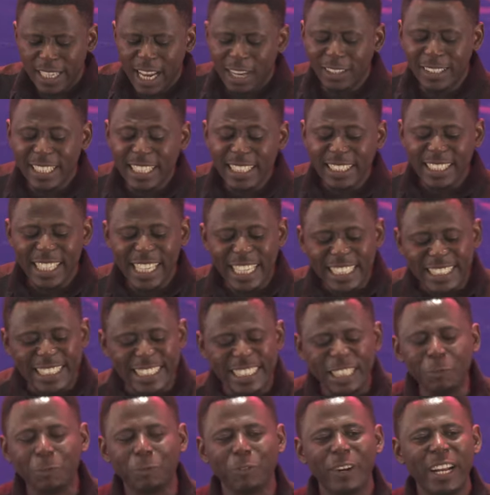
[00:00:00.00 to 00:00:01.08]
Now, this eats
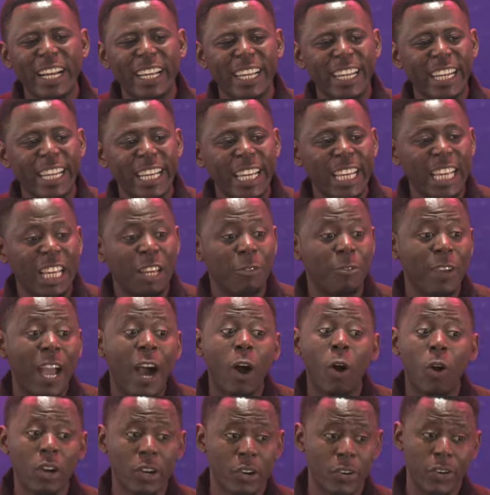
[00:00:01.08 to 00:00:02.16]
differently if you
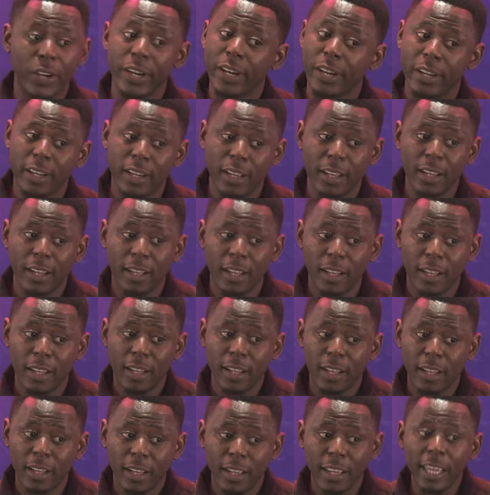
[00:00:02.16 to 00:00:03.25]
are hungry.
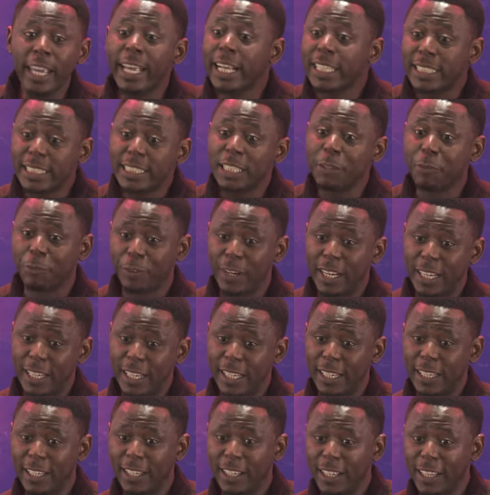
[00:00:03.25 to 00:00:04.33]
It eats
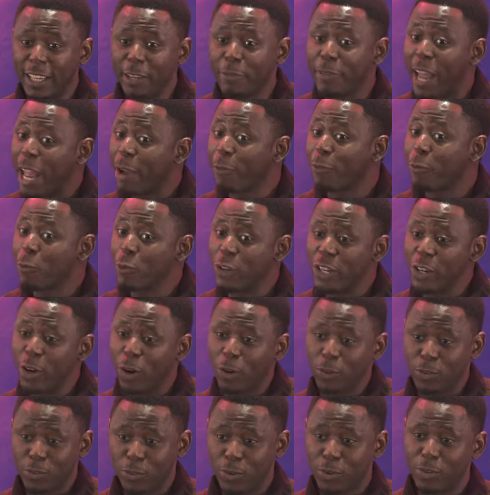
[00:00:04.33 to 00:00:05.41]
differently if you are a foodie
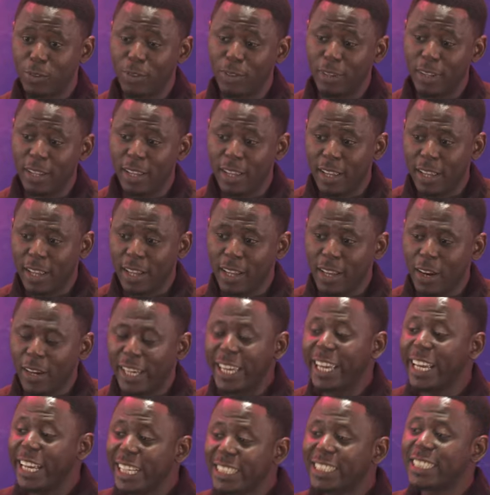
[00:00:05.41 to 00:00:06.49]
also.
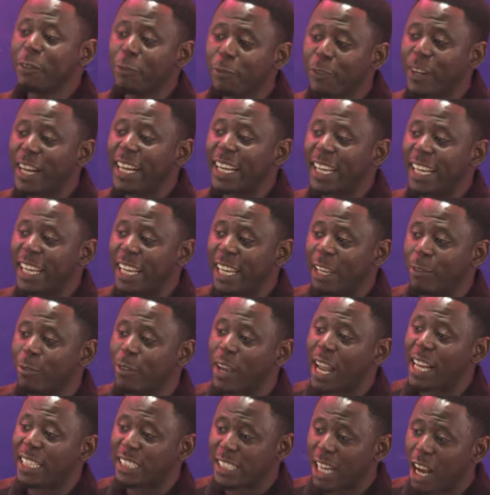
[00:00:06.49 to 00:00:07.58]
It eats differently if
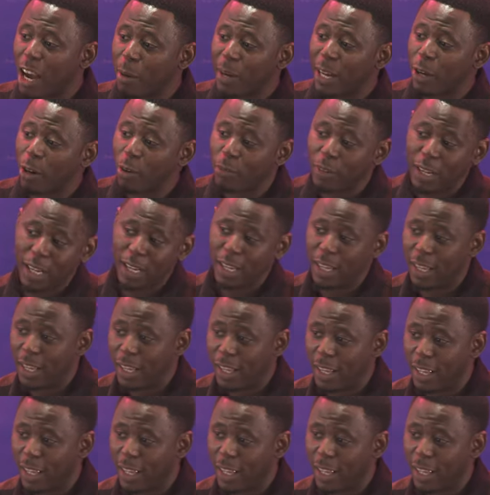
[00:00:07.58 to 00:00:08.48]
you are a shawarma lover.